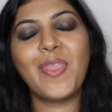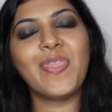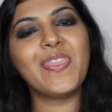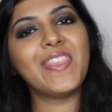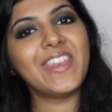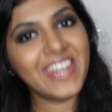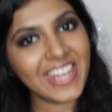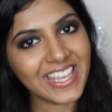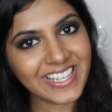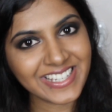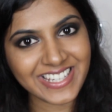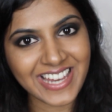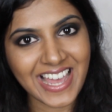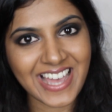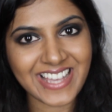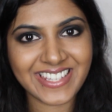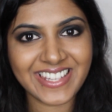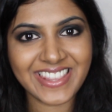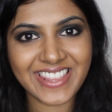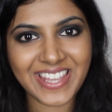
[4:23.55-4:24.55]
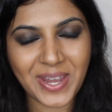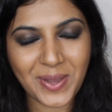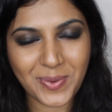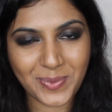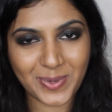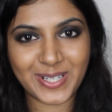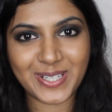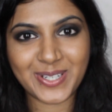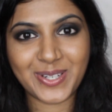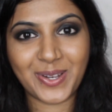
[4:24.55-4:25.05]
The next acid that I
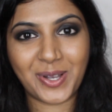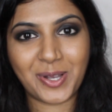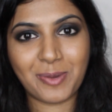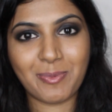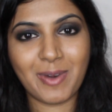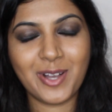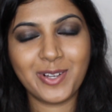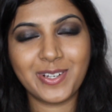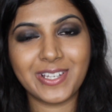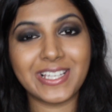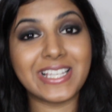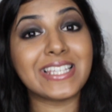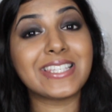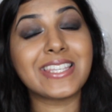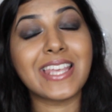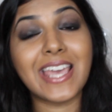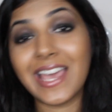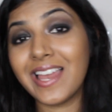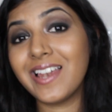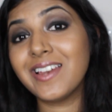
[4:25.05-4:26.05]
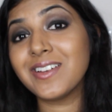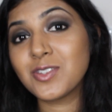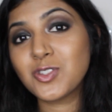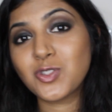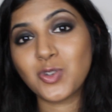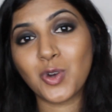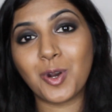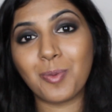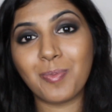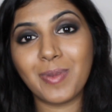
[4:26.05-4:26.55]
want to talk about is
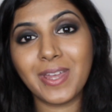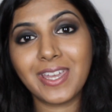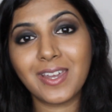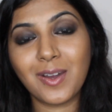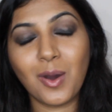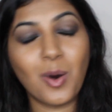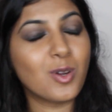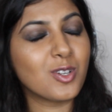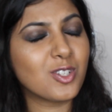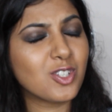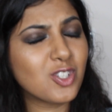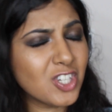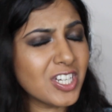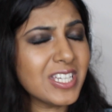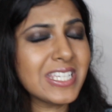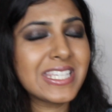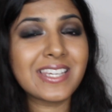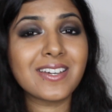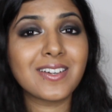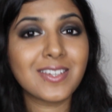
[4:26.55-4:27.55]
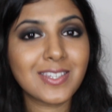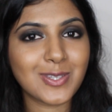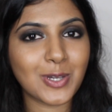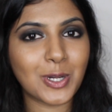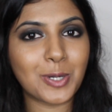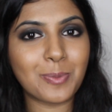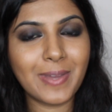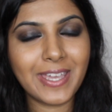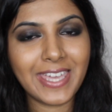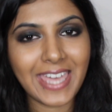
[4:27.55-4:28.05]
L-ascorbic, or just
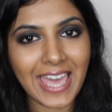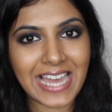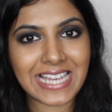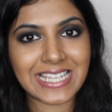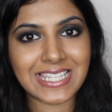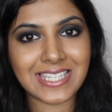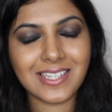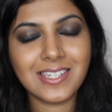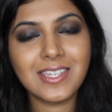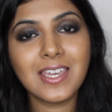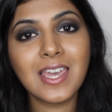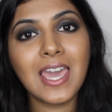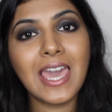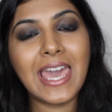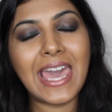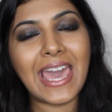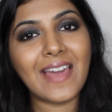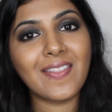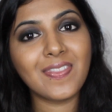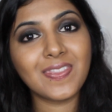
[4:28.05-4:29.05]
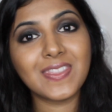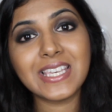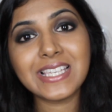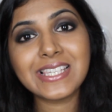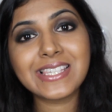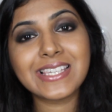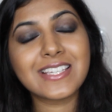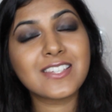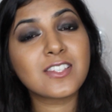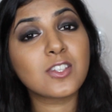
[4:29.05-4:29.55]
ascorbic acid, and
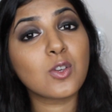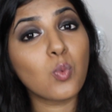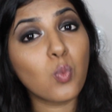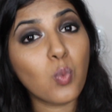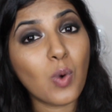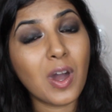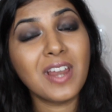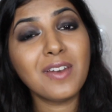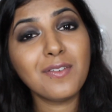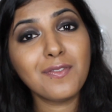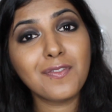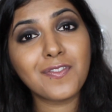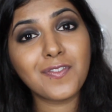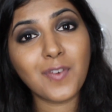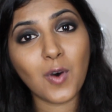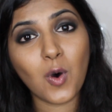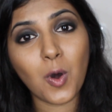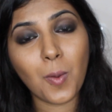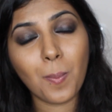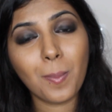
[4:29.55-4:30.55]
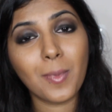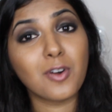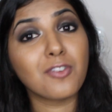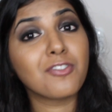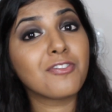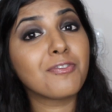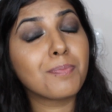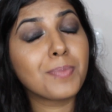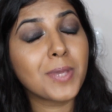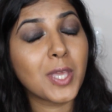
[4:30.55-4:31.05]
this is one form
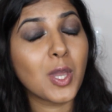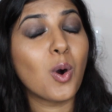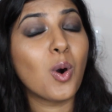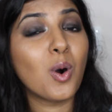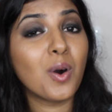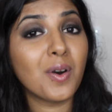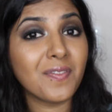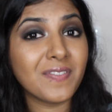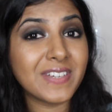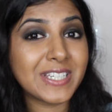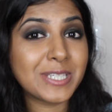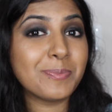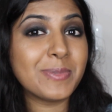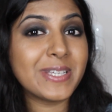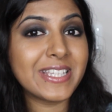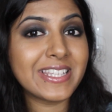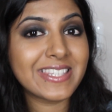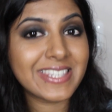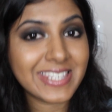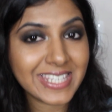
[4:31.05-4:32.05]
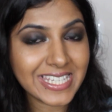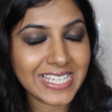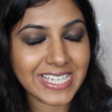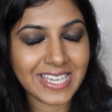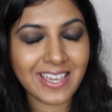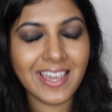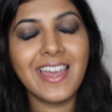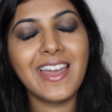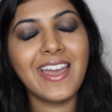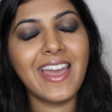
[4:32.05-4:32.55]
of pure vitamin
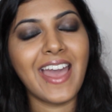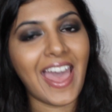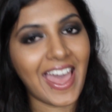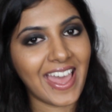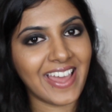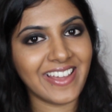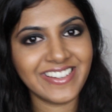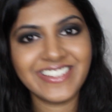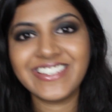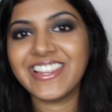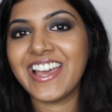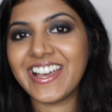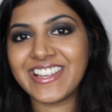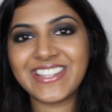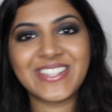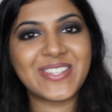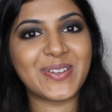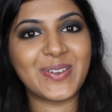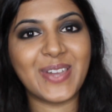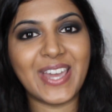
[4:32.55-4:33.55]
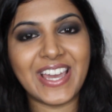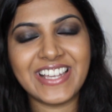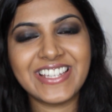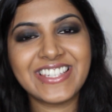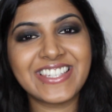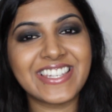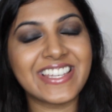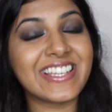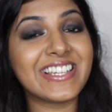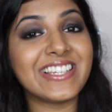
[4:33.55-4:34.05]
C, and as you
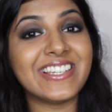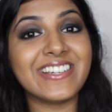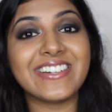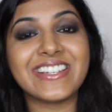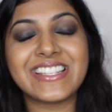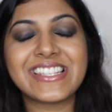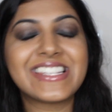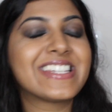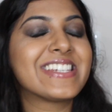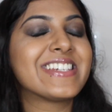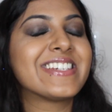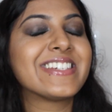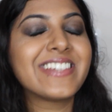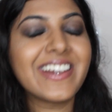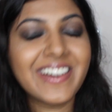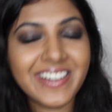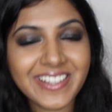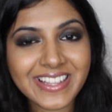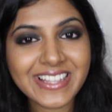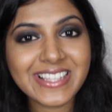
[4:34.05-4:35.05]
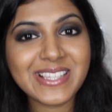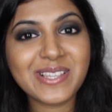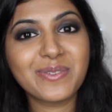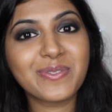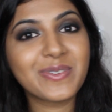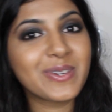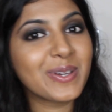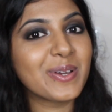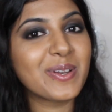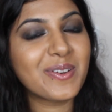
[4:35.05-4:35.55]
guessed, it does tons
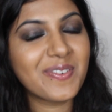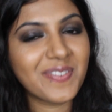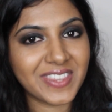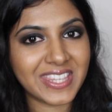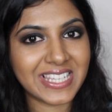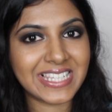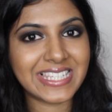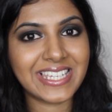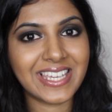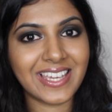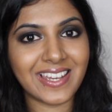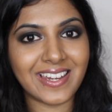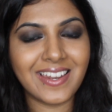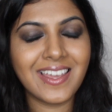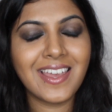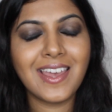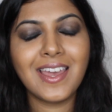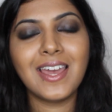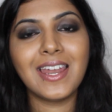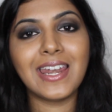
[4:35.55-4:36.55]
of good for the skin.